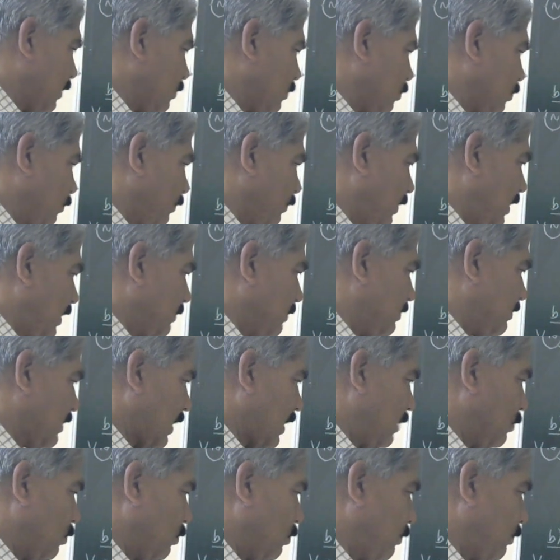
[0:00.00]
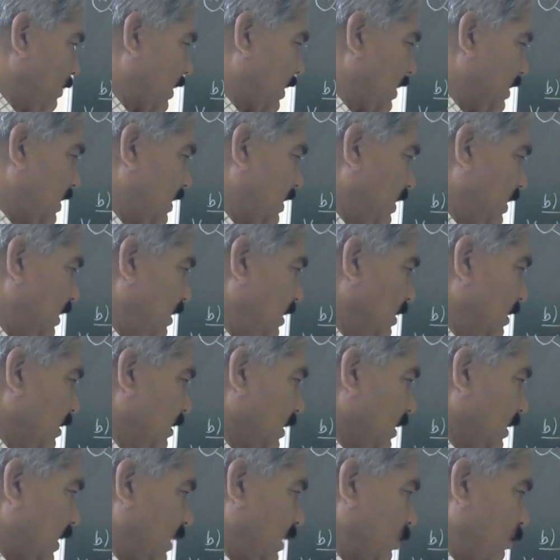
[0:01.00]
Vm sin omega t.
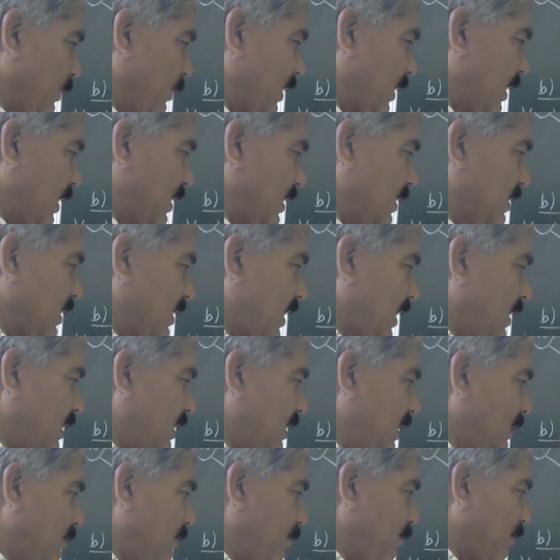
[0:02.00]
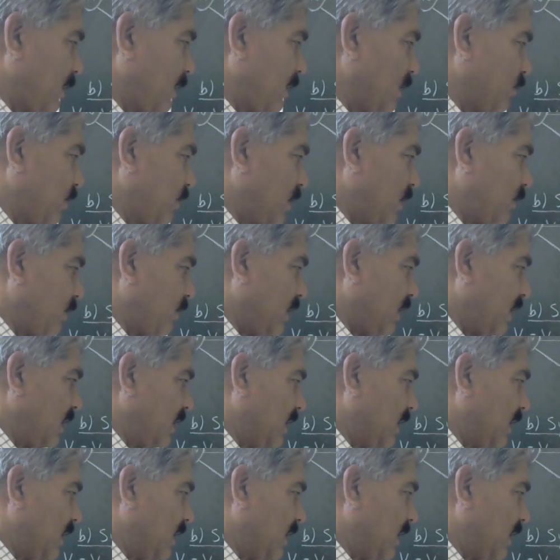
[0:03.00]
That is omega t is 90 plus 120.